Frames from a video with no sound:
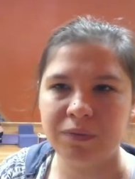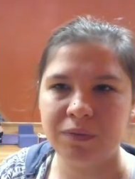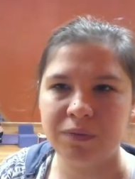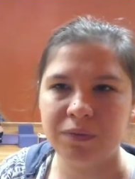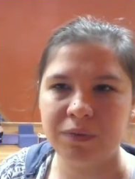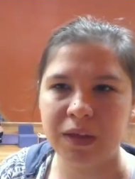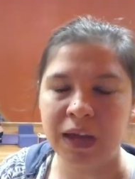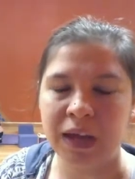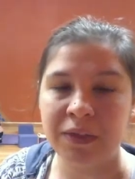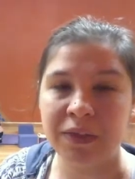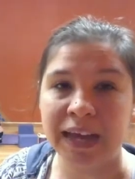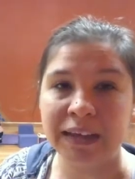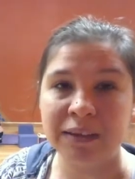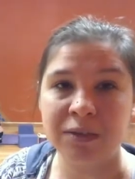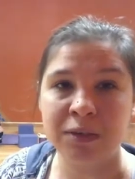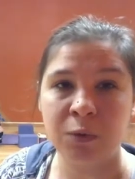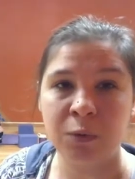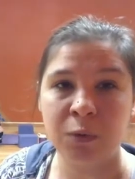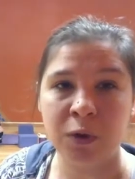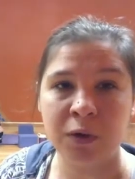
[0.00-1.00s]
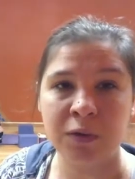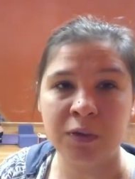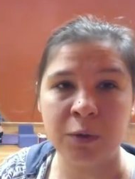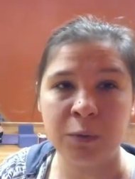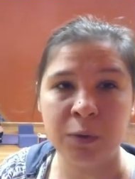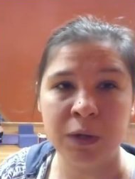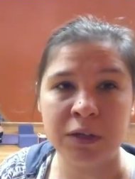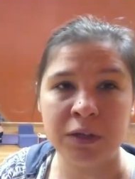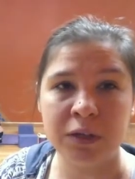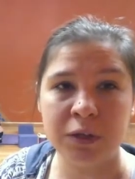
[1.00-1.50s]
And that's the work that
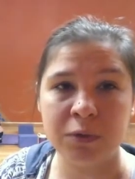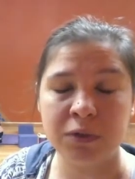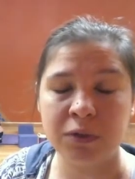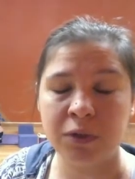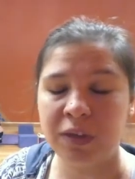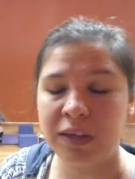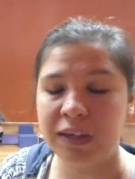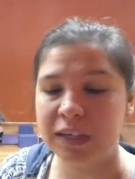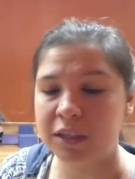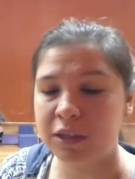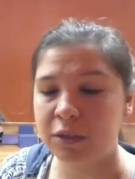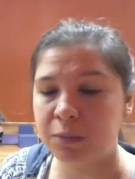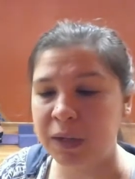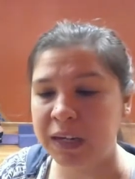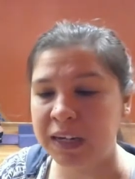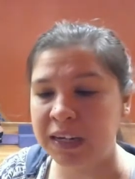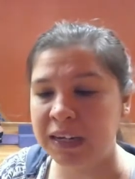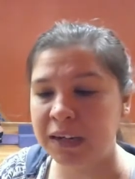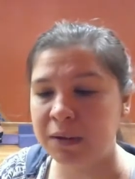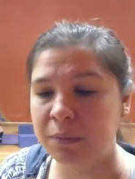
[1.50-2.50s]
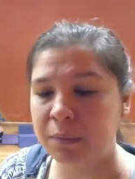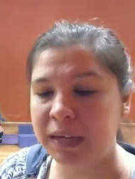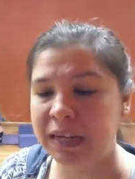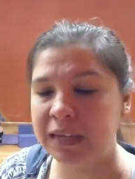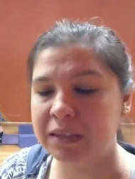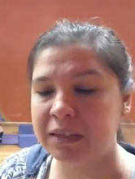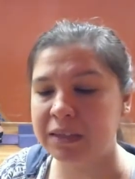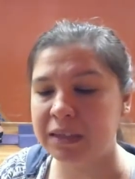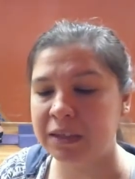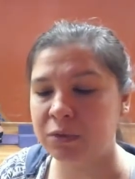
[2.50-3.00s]
we do. So the expedient
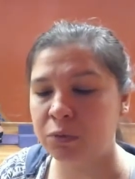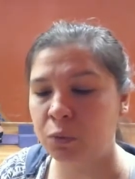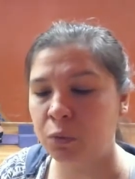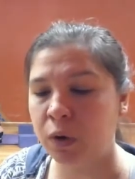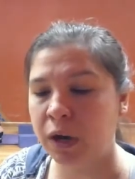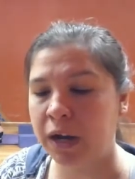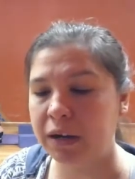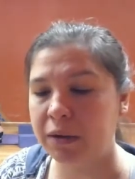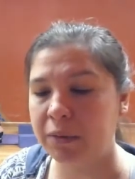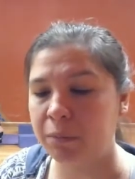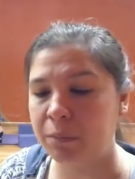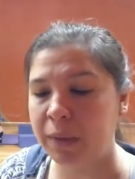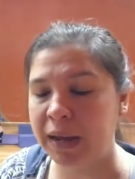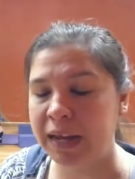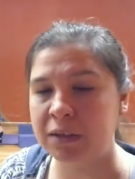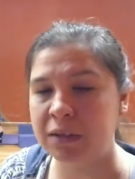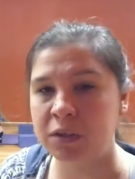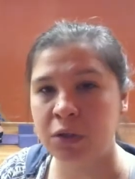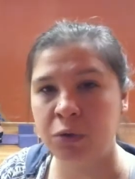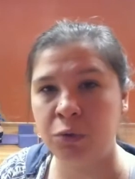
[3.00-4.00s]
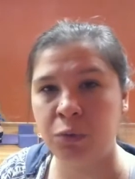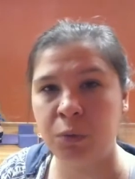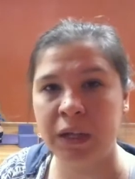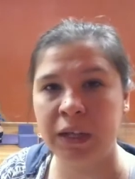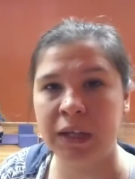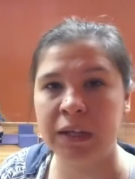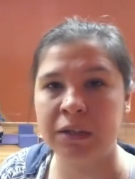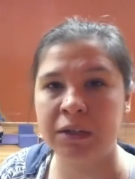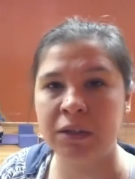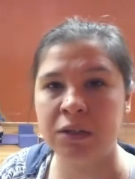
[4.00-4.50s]
means is what makes you
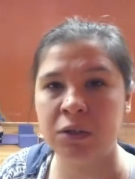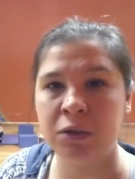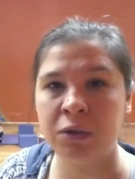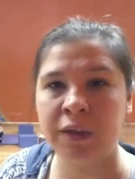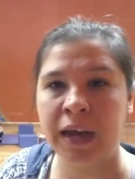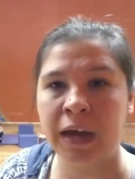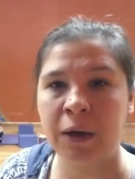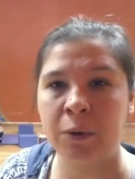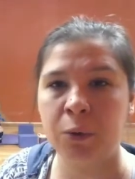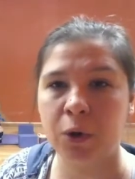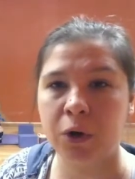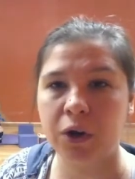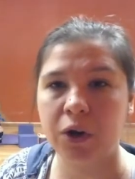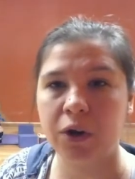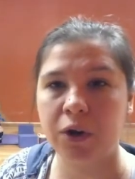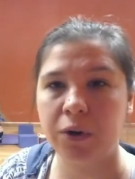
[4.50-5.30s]
willing to do that work.